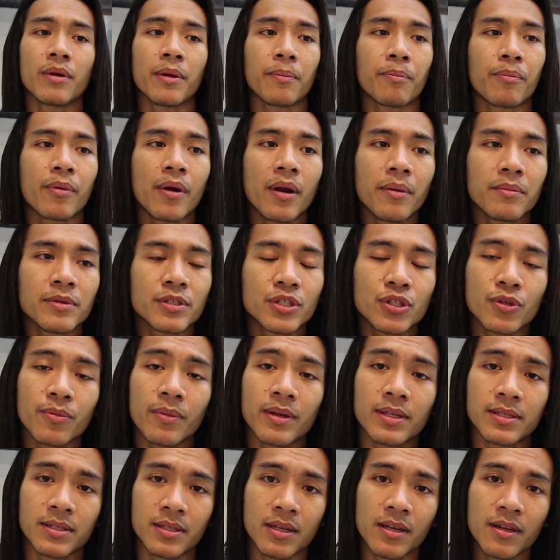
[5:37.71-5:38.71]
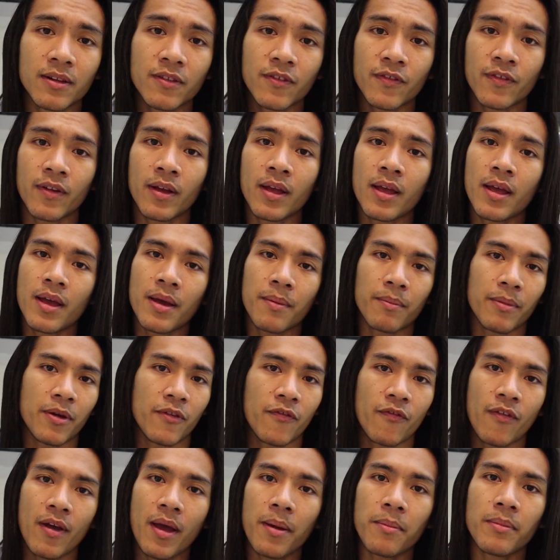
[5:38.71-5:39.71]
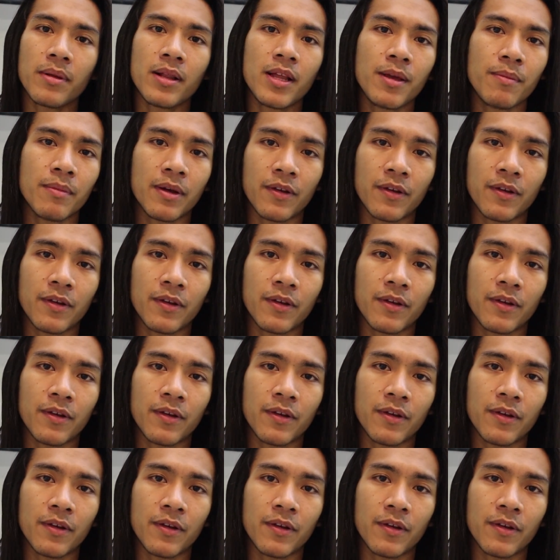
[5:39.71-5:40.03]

My promise to myself, my family,